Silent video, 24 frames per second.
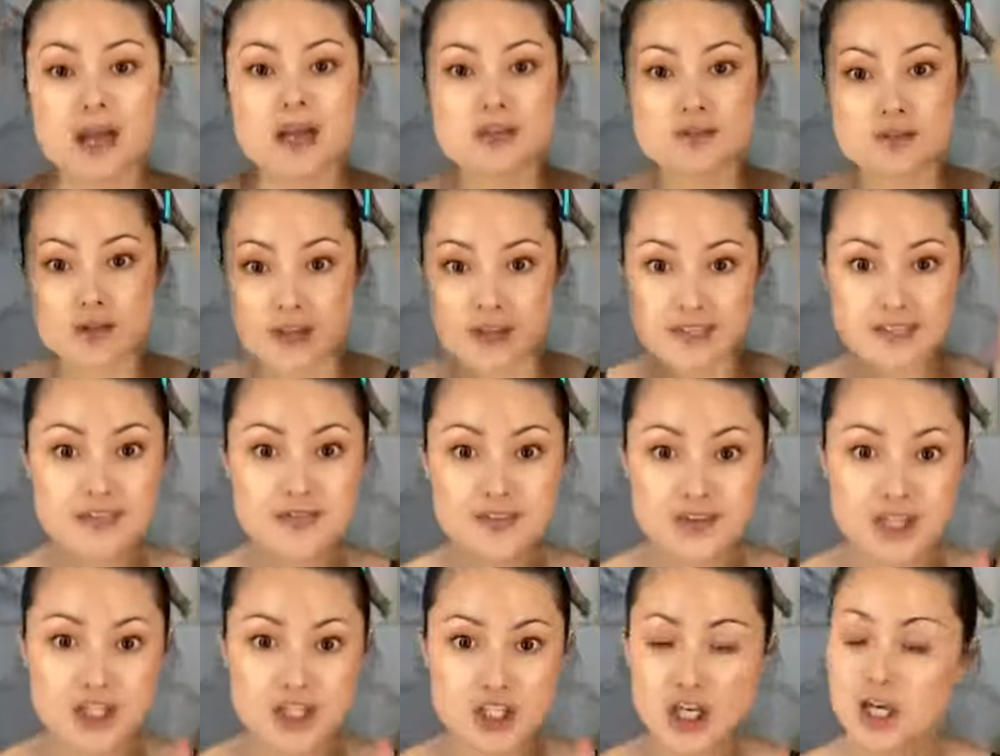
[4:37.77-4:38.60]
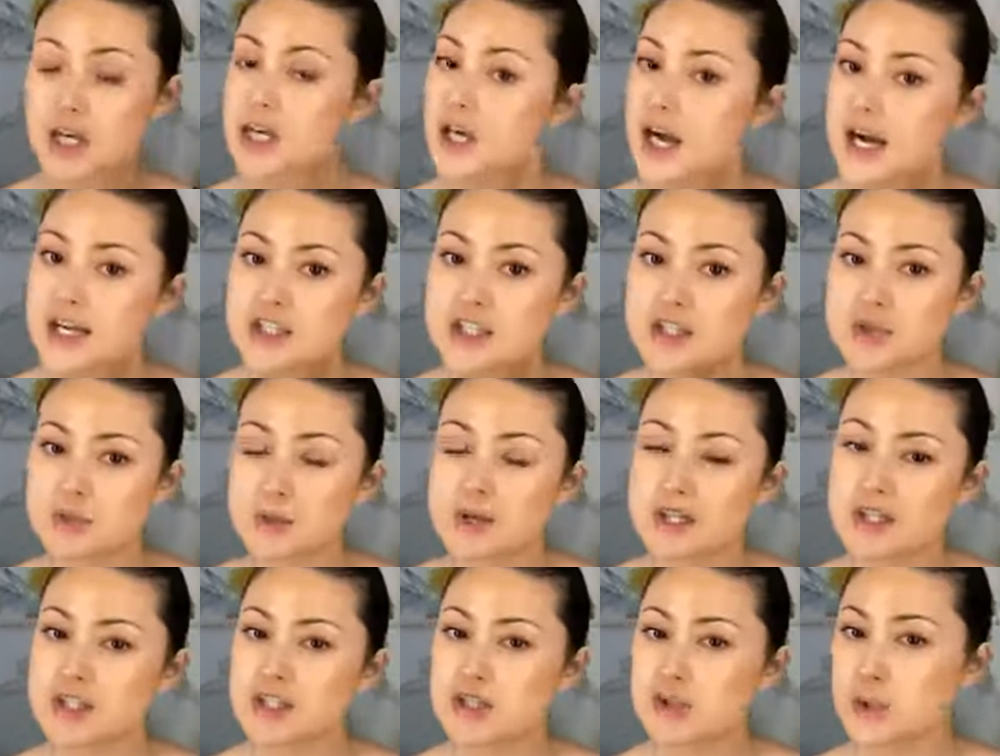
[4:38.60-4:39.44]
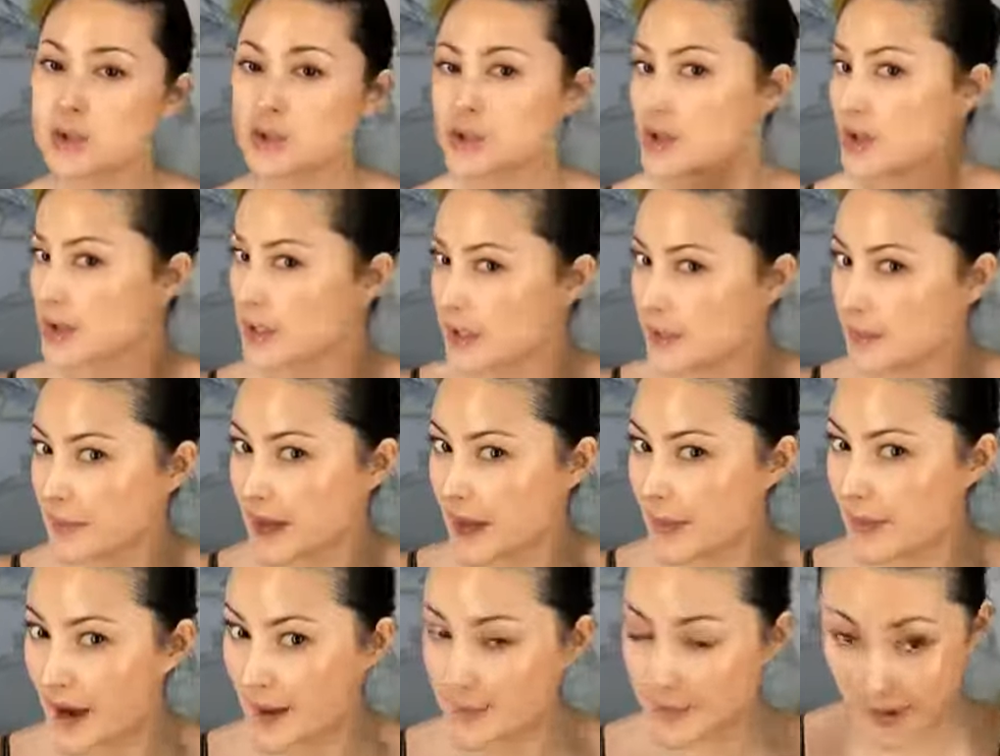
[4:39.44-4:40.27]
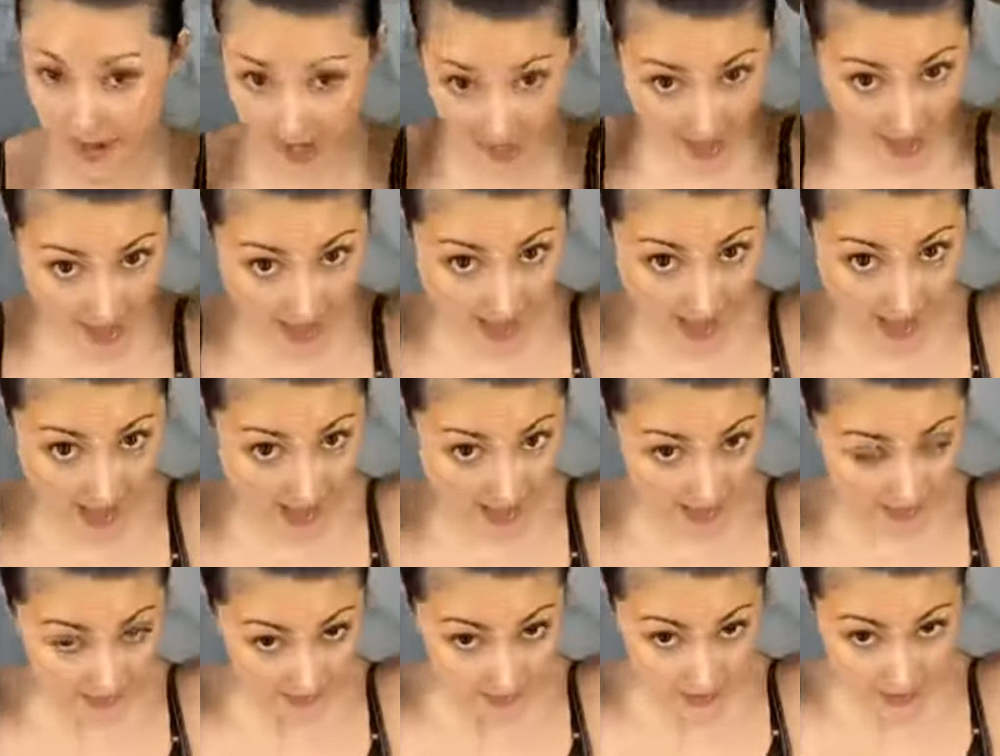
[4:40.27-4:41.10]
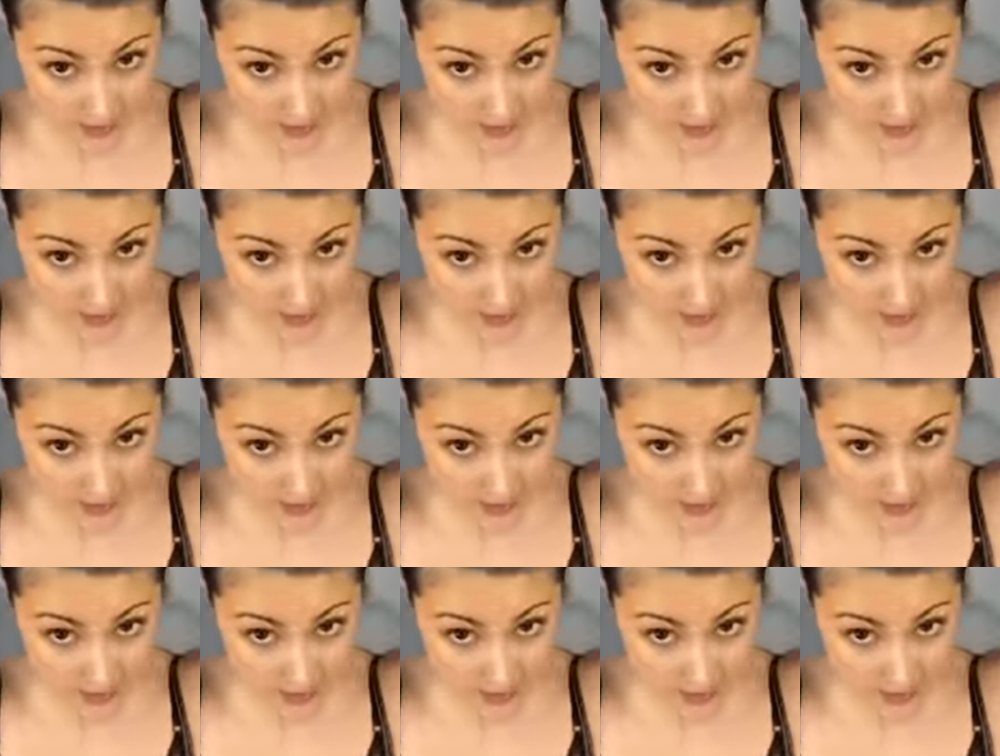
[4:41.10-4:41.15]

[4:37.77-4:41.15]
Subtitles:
So that's the finished look. I just wanted to talk to you a little bit about my hair.